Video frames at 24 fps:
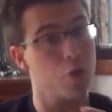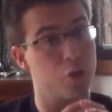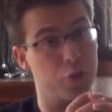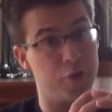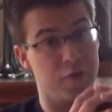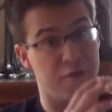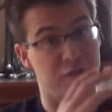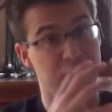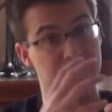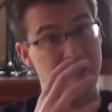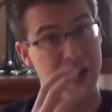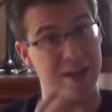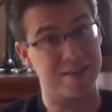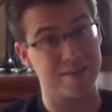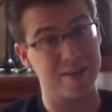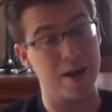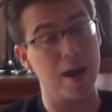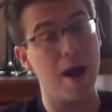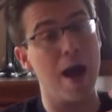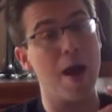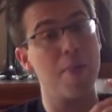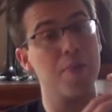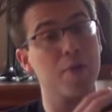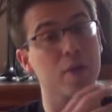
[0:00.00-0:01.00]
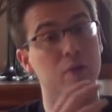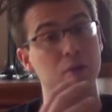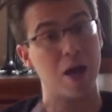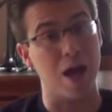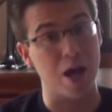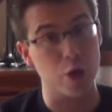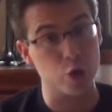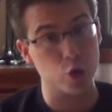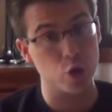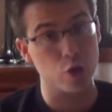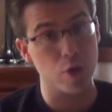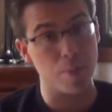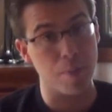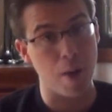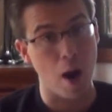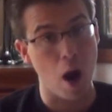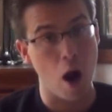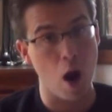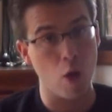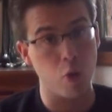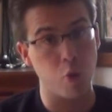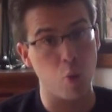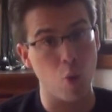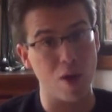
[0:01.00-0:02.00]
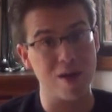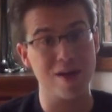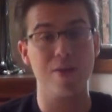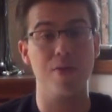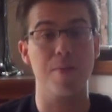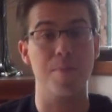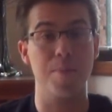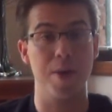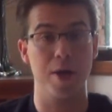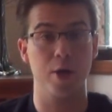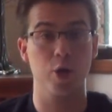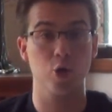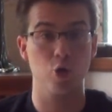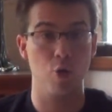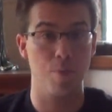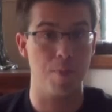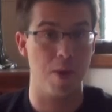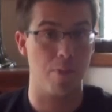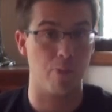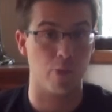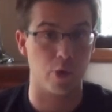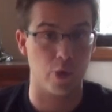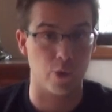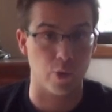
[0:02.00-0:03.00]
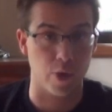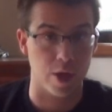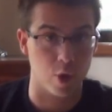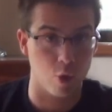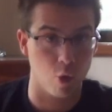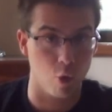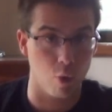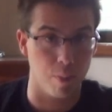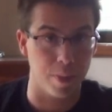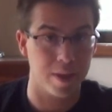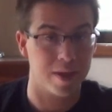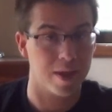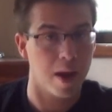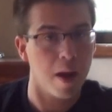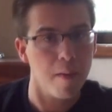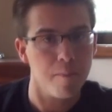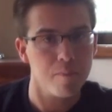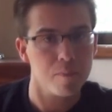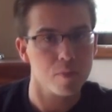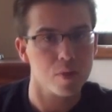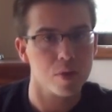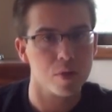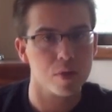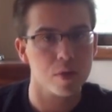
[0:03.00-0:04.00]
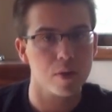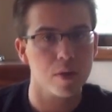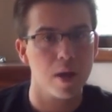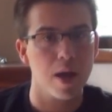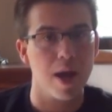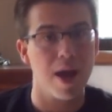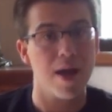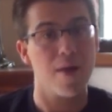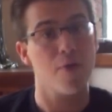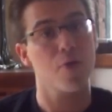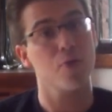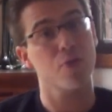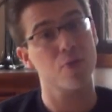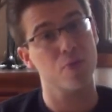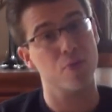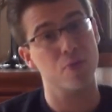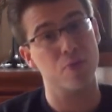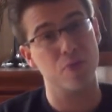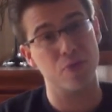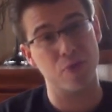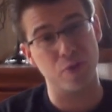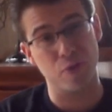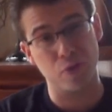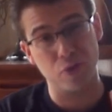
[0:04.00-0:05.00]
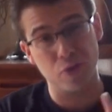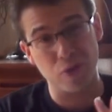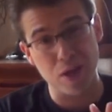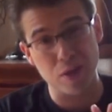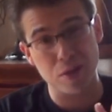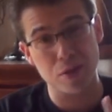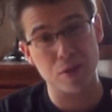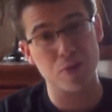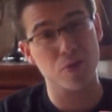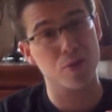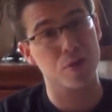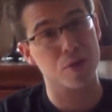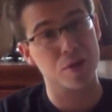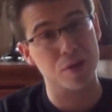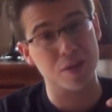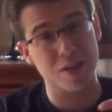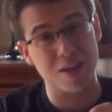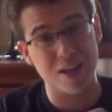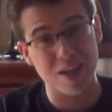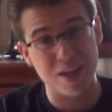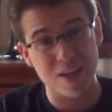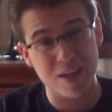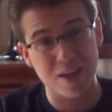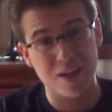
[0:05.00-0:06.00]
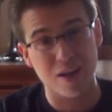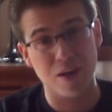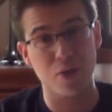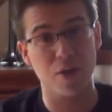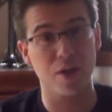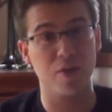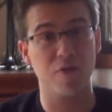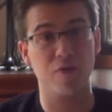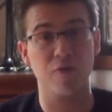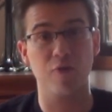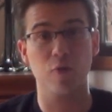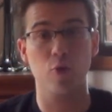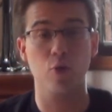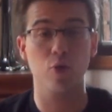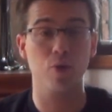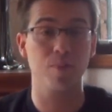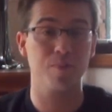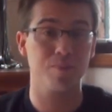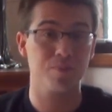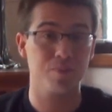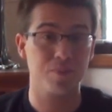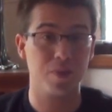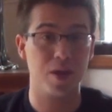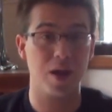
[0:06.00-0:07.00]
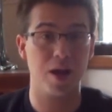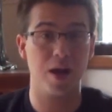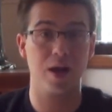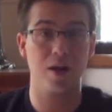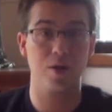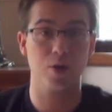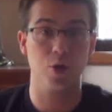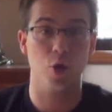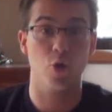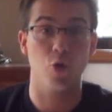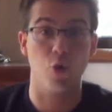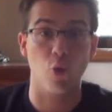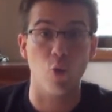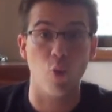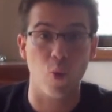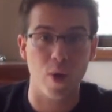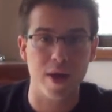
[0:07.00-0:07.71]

The fatter and the larger the pathway, the better your memory recall becomes. The less and the skinnier, therefore, the